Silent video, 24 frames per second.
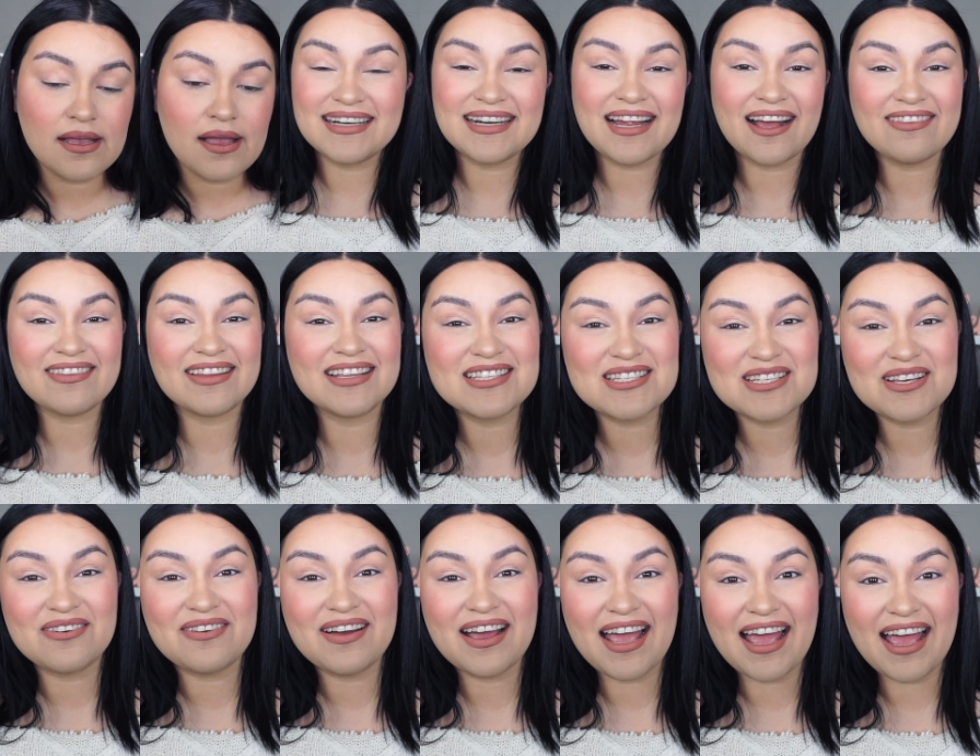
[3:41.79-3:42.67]
Now let's
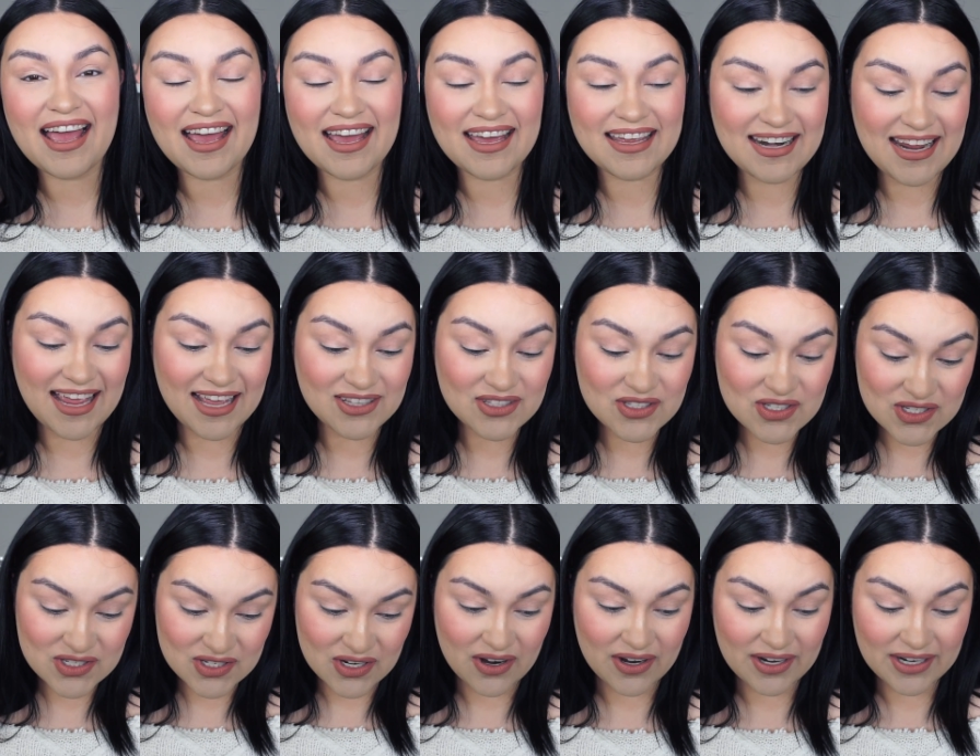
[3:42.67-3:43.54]
go ahead and
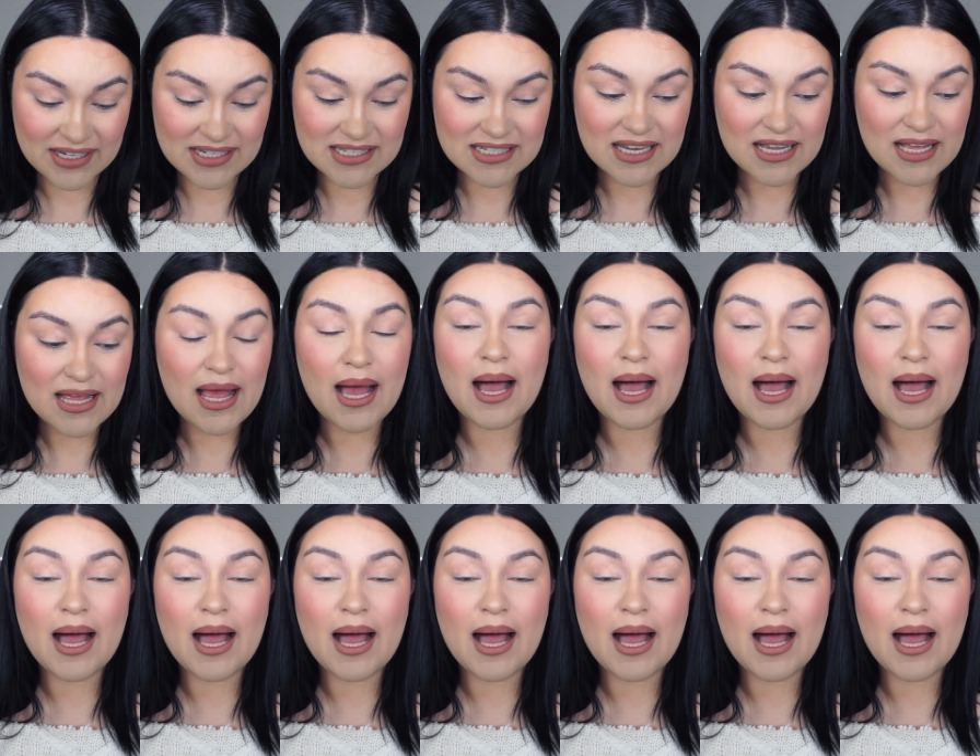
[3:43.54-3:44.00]
start.